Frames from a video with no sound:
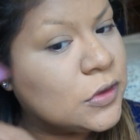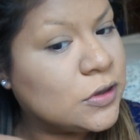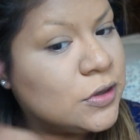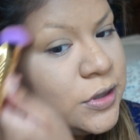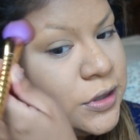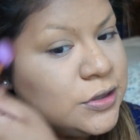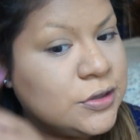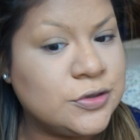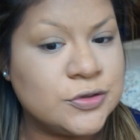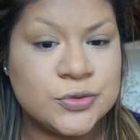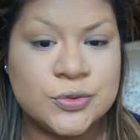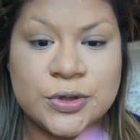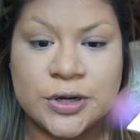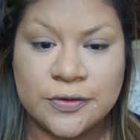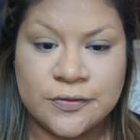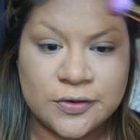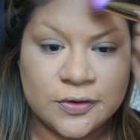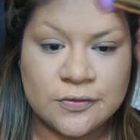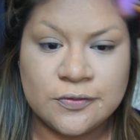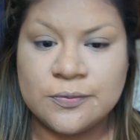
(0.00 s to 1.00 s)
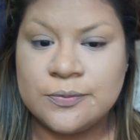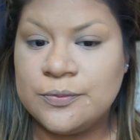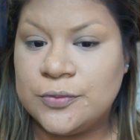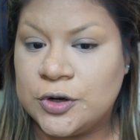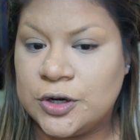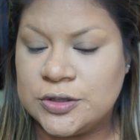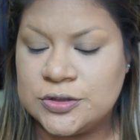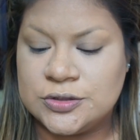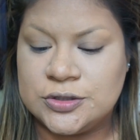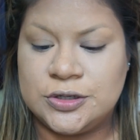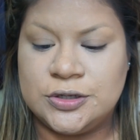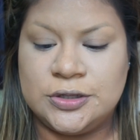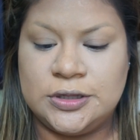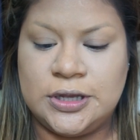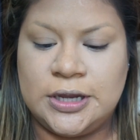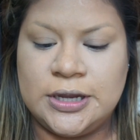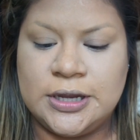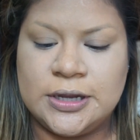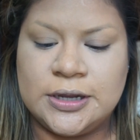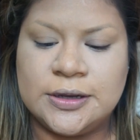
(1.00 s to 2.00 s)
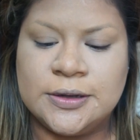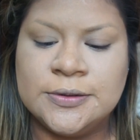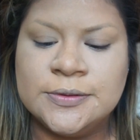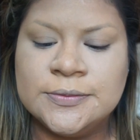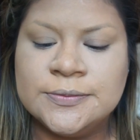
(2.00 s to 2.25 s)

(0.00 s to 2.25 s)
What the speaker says: You can use whatever bronzer you like.